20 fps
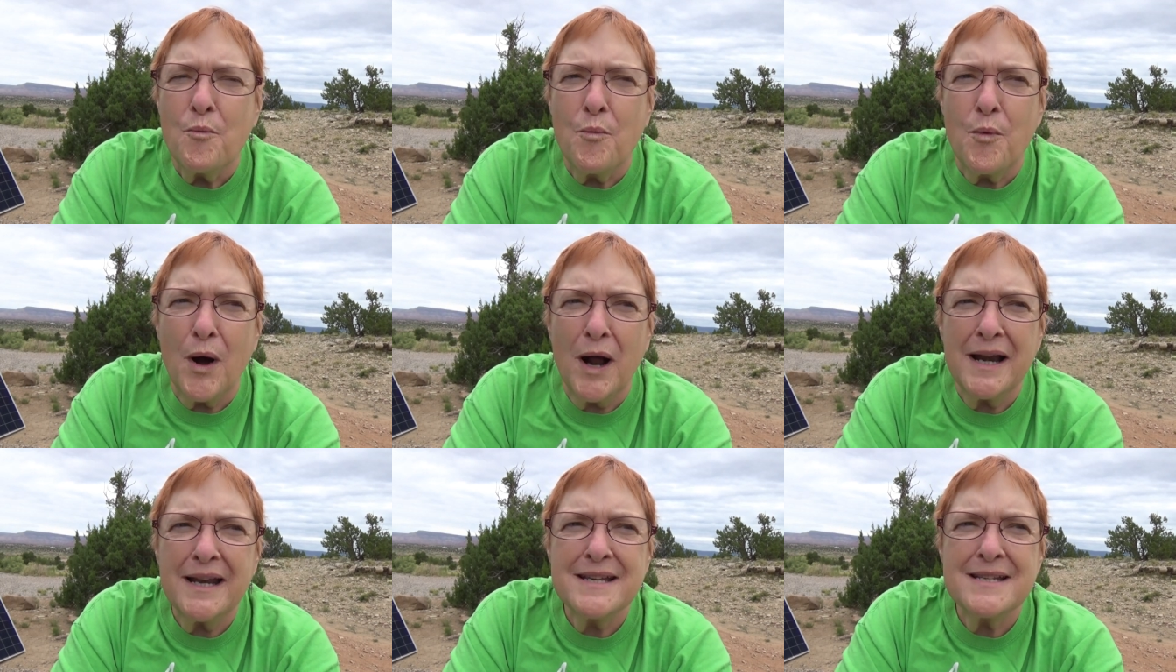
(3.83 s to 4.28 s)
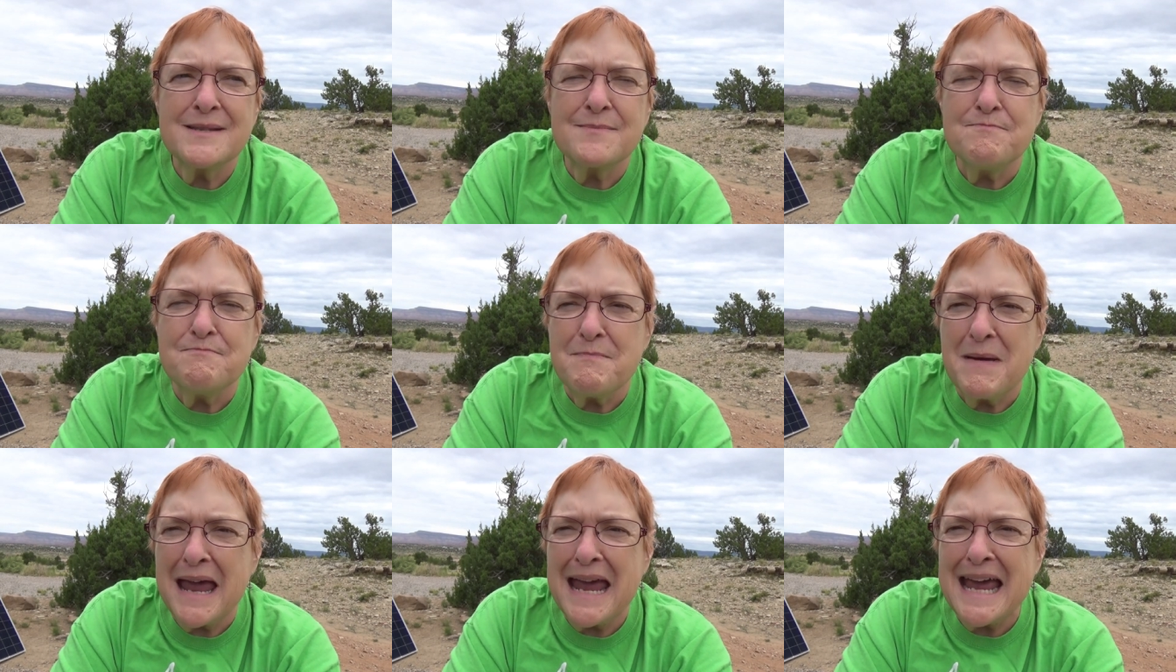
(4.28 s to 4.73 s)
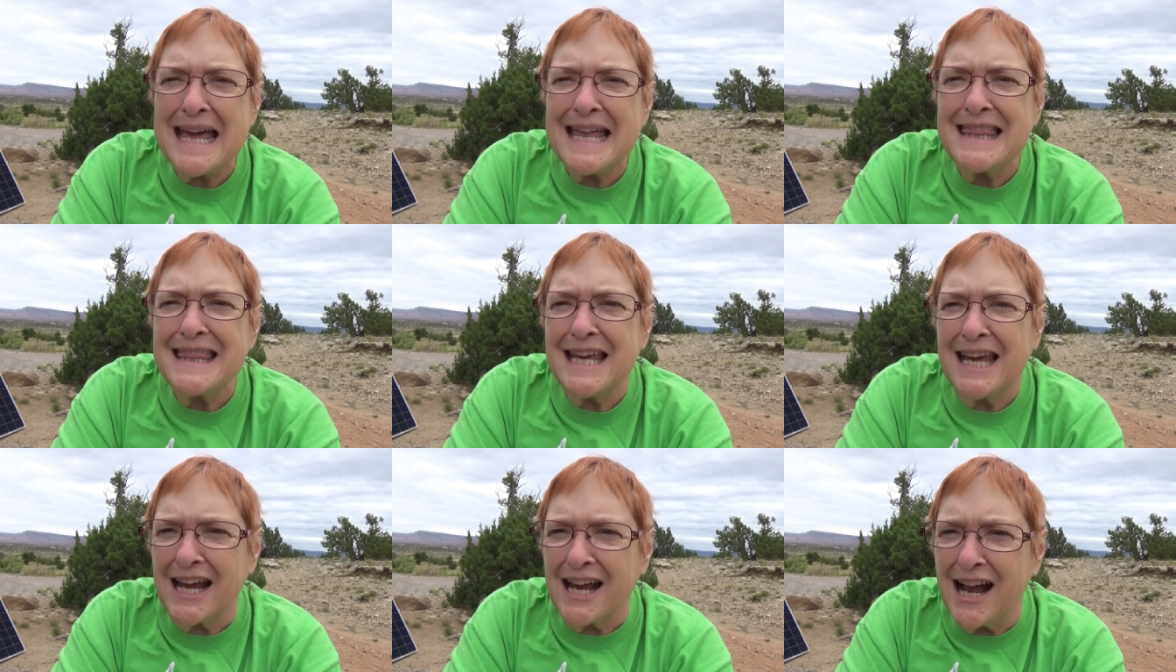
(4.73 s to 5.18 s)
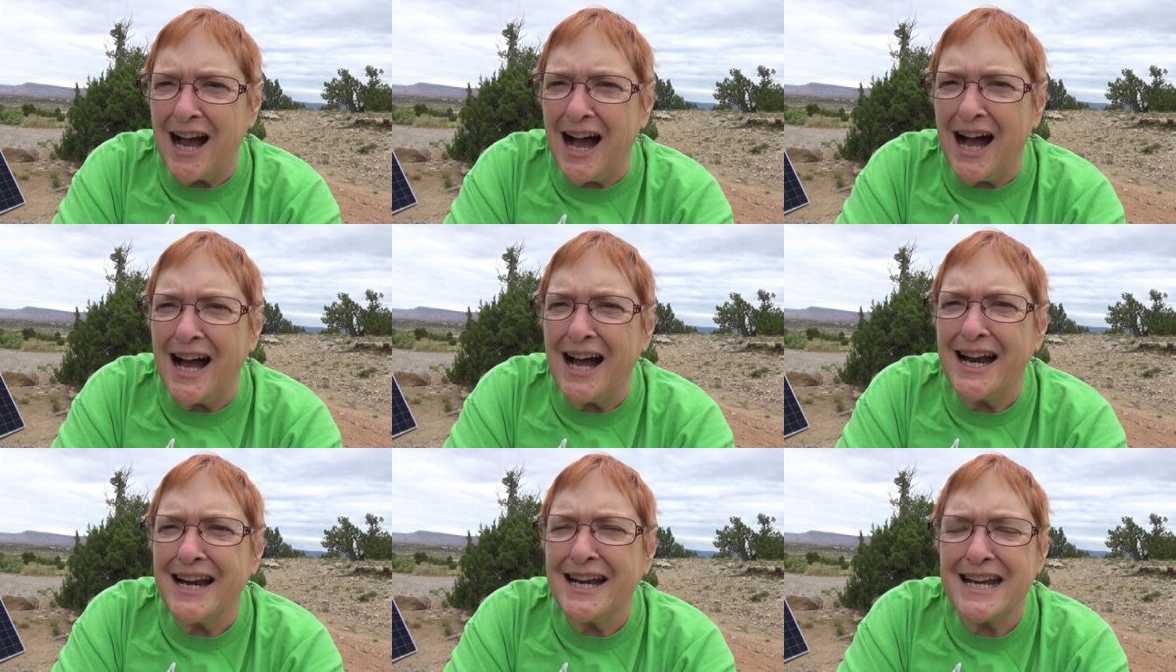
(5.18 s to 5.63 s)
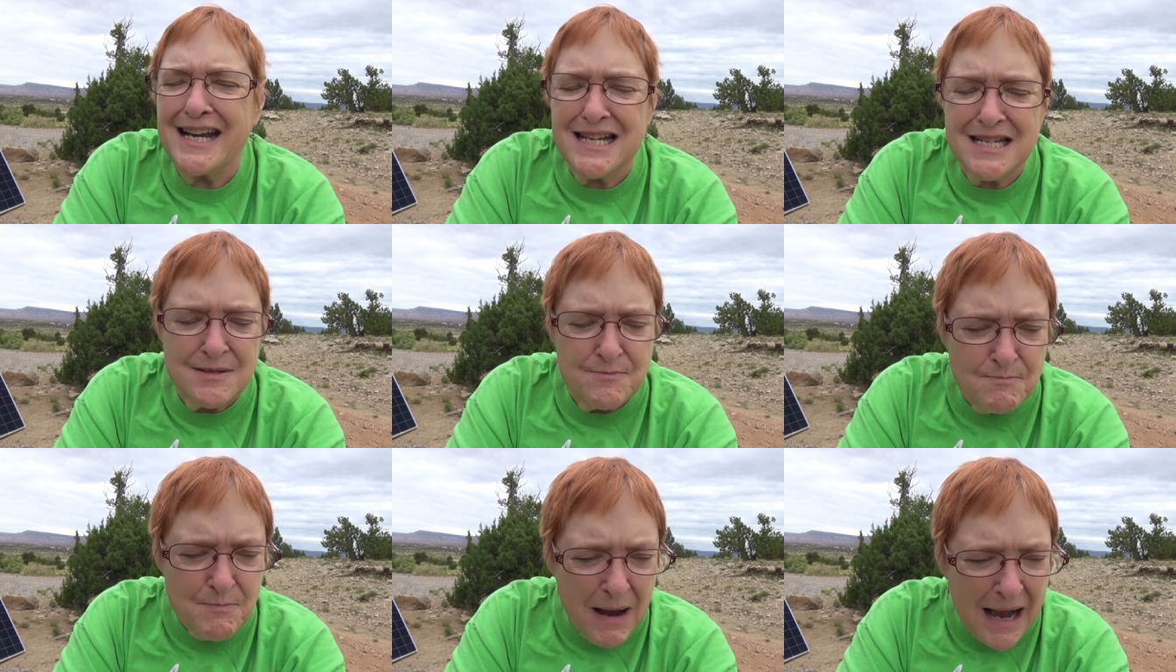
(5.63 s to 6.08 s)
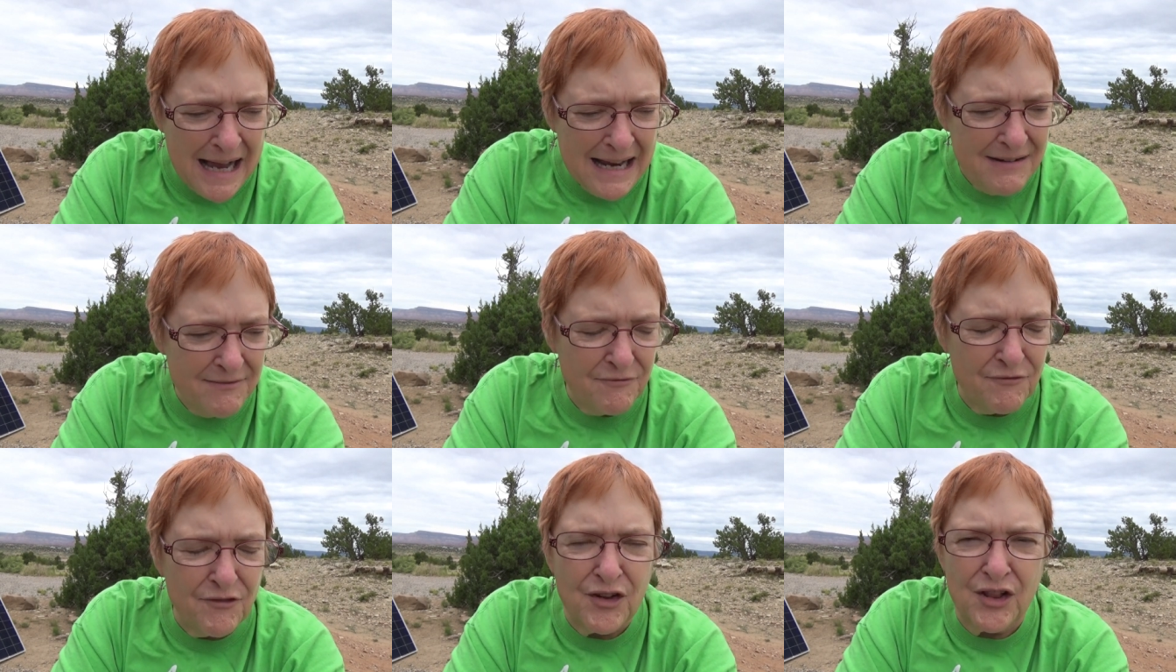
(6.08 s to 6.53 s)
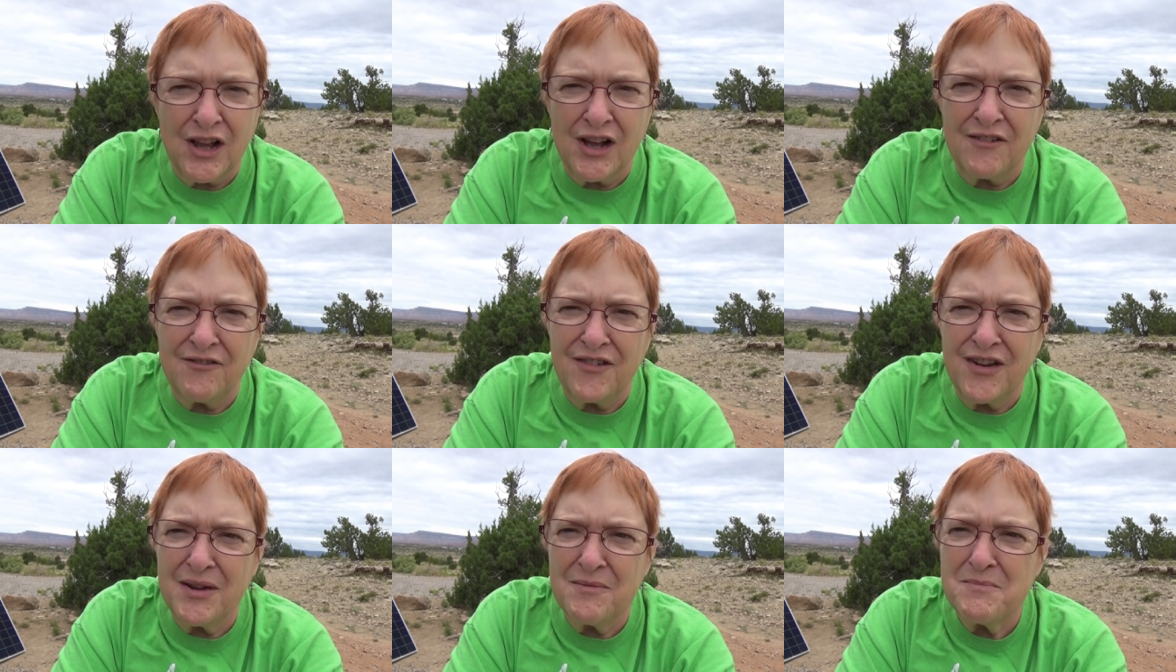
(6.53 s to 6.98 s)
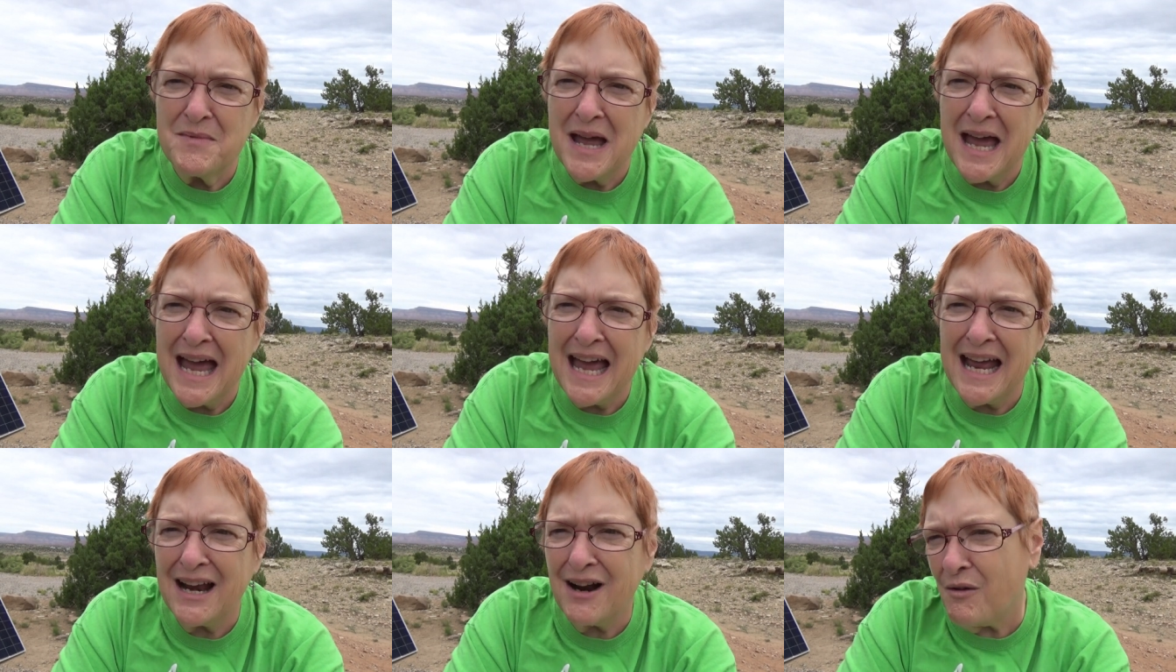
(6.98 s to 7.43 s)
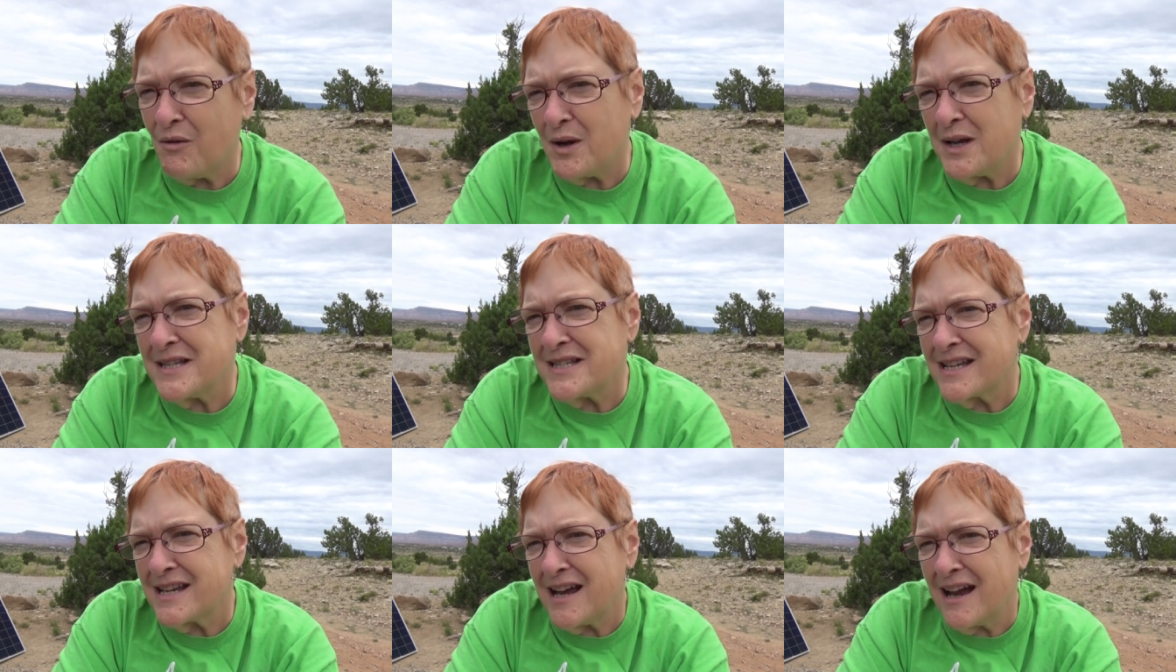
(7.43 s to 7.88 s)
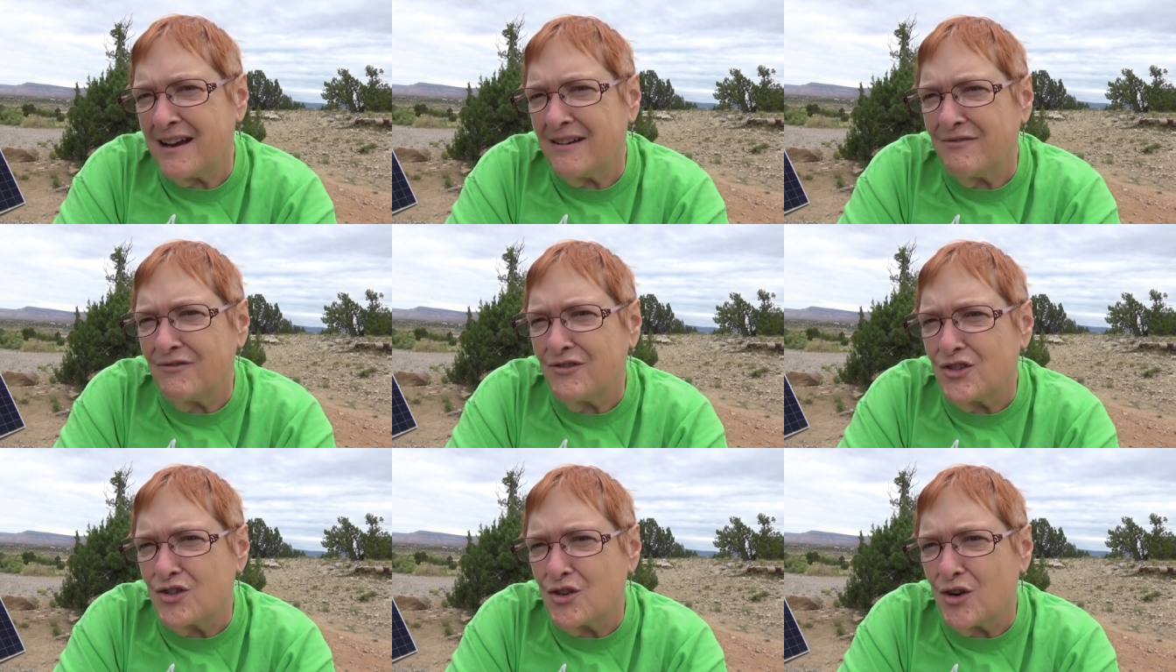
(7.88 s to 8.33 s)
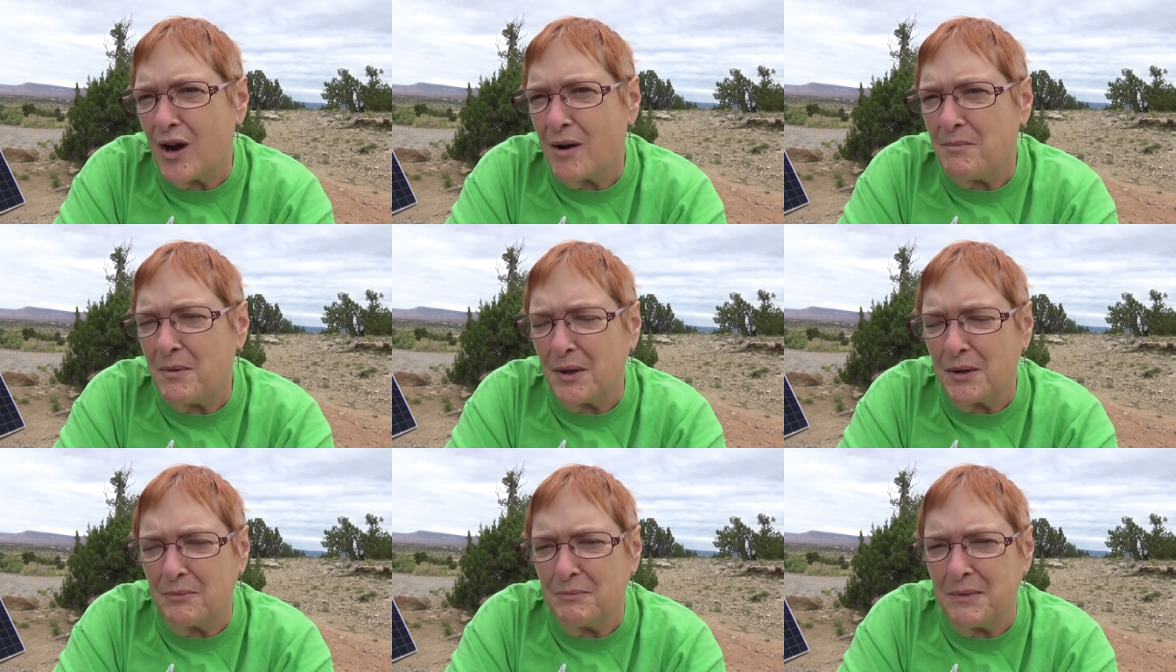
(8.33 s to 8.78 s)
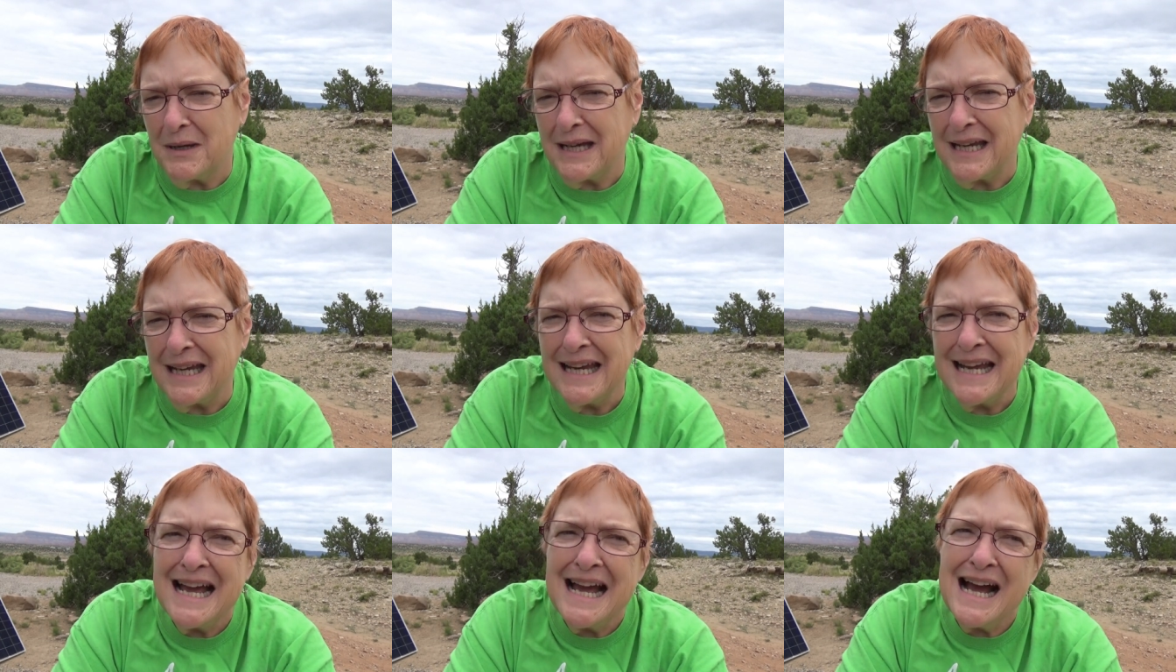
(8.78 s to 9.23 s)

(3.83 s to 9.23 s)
"What is man that God is mindful of him," had always kind of troubled me.